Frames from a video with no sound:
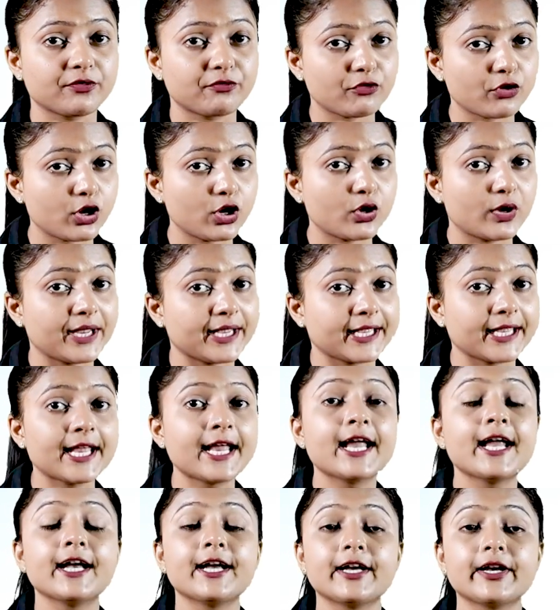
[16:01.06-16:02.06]
the following:
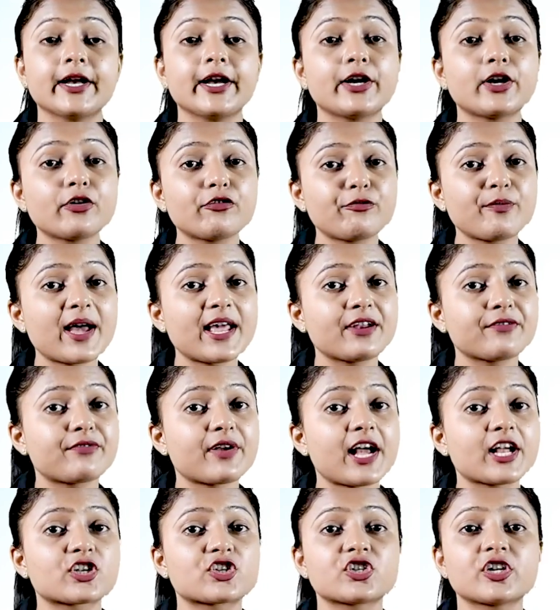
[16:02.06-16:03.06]
date of
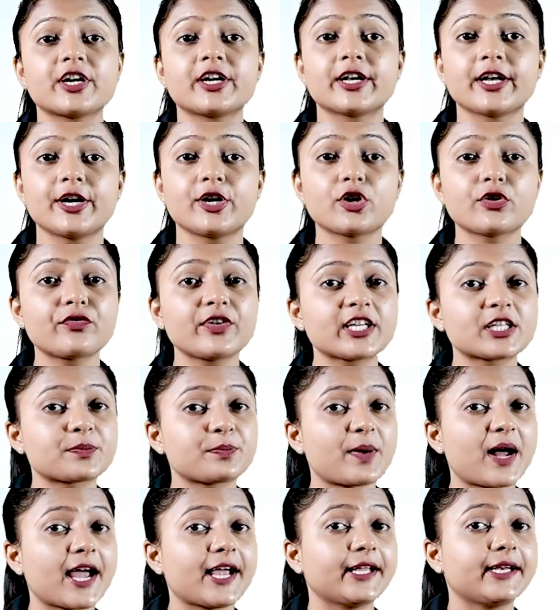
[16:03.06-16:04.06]
manufacture, date of
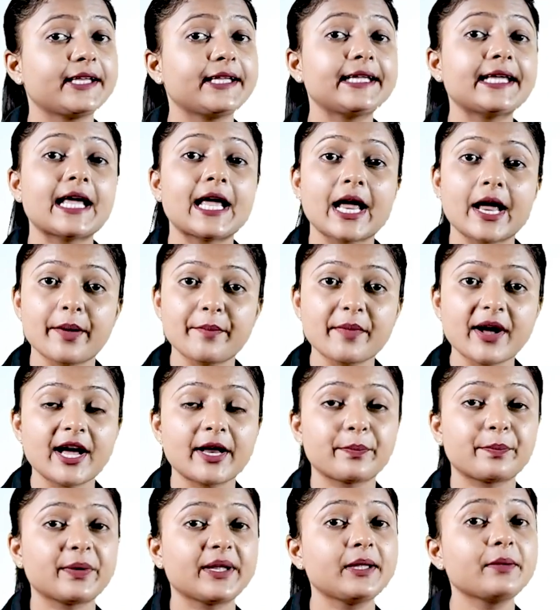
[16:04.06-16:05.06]
expiry,
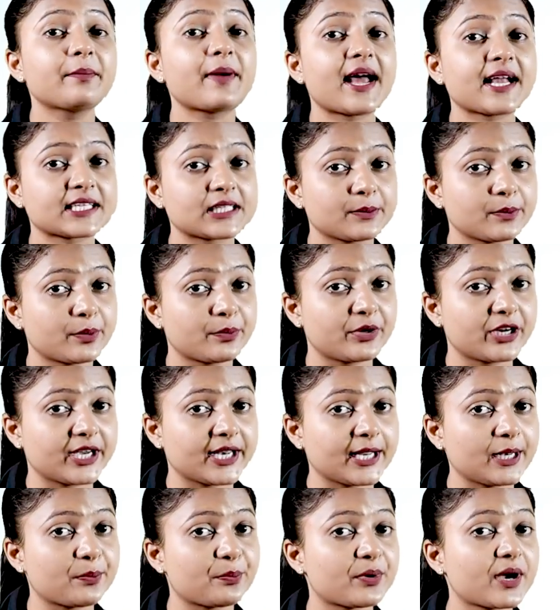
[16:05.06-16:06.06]
MRP, maximum
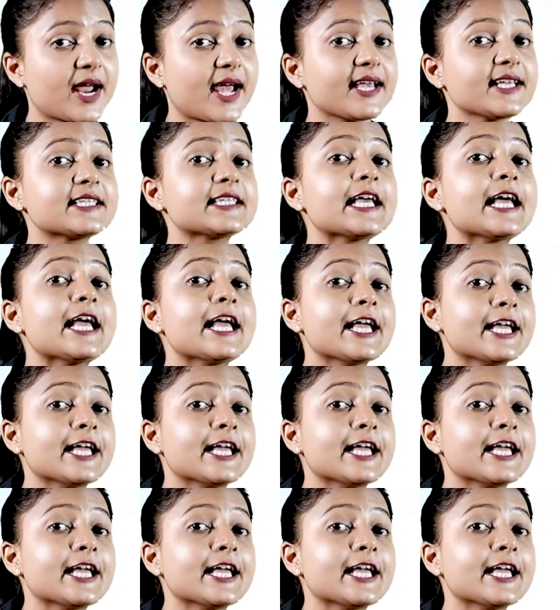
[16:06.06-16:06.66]
retail price,